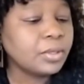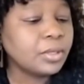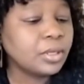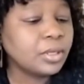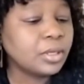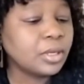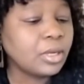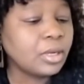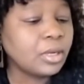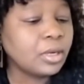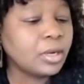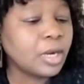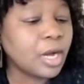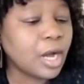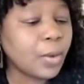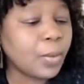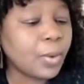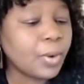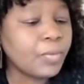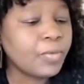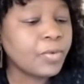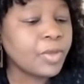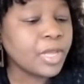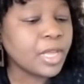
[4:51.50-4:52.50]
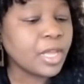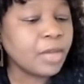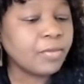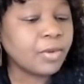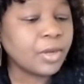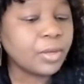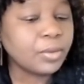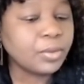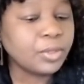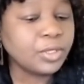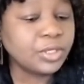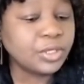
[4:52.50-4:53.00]
Our
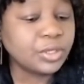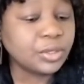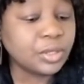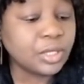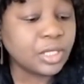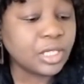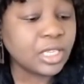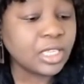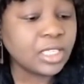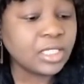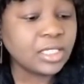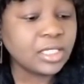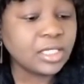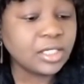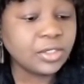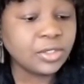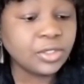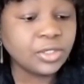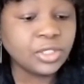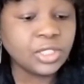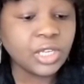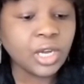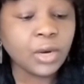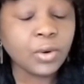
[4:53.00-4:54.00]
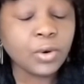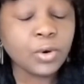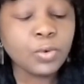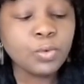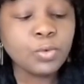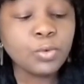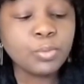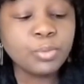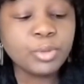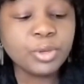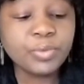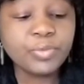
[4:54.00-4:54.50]
re-evaluation date is Cheryl
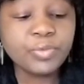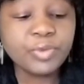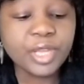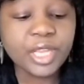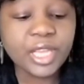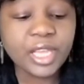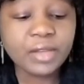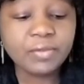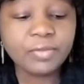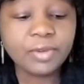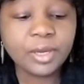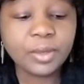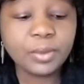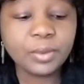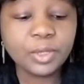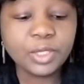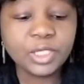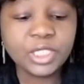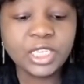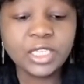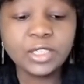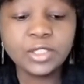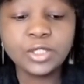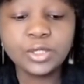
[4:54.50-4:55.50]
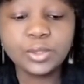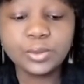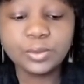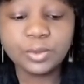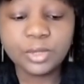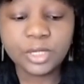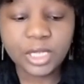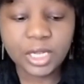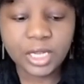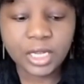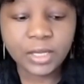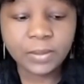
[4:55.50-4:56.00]
will be re-evaluated
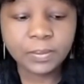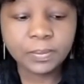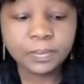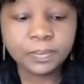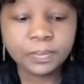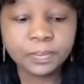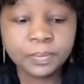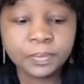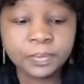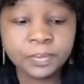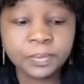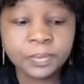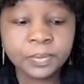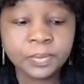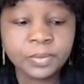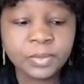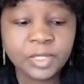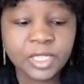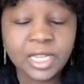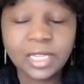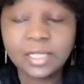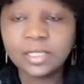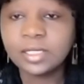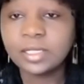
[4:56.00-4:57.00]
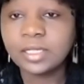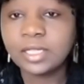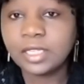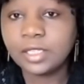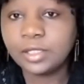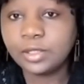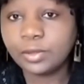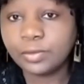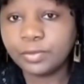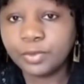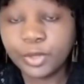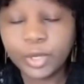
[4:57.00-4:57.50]
today. That's the
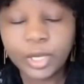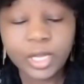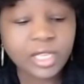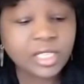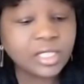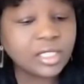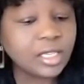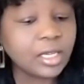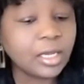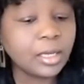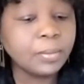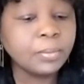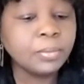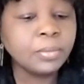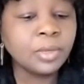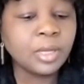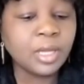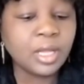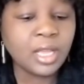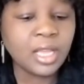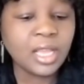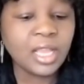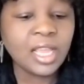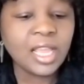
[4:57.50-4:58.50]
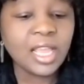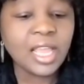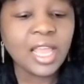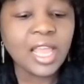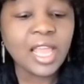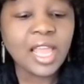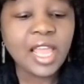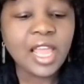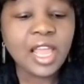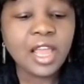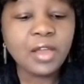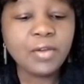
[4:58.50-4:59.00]
date of your exam.
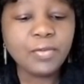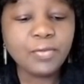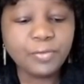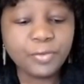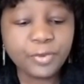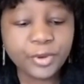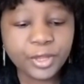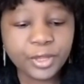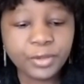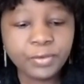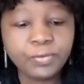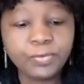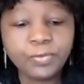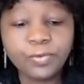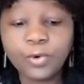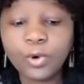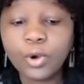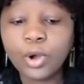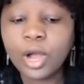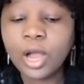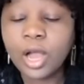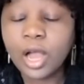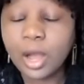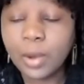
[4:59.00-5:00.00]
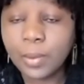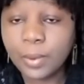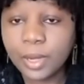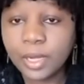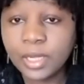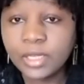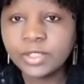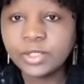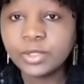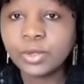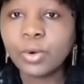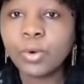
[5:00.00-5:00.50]
every 4
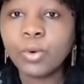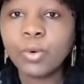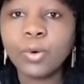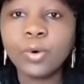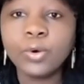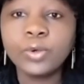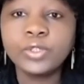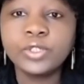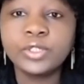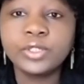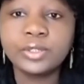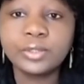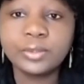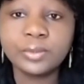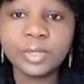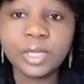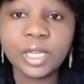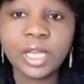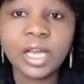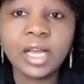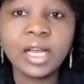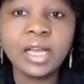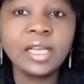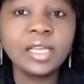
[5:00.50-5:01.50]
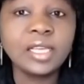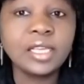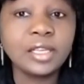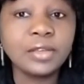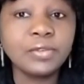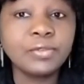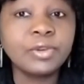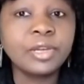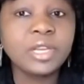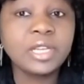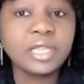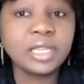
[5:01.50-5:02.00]
hours or sooner
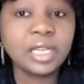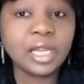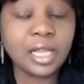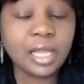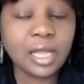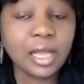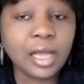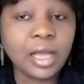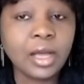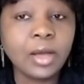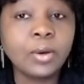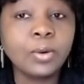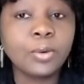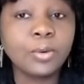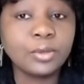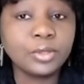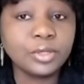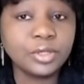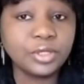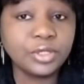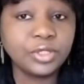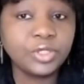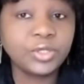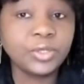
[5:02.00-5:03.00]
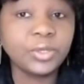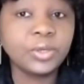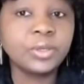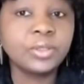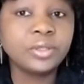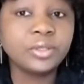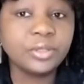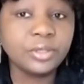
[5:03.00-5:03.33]
if clinical condition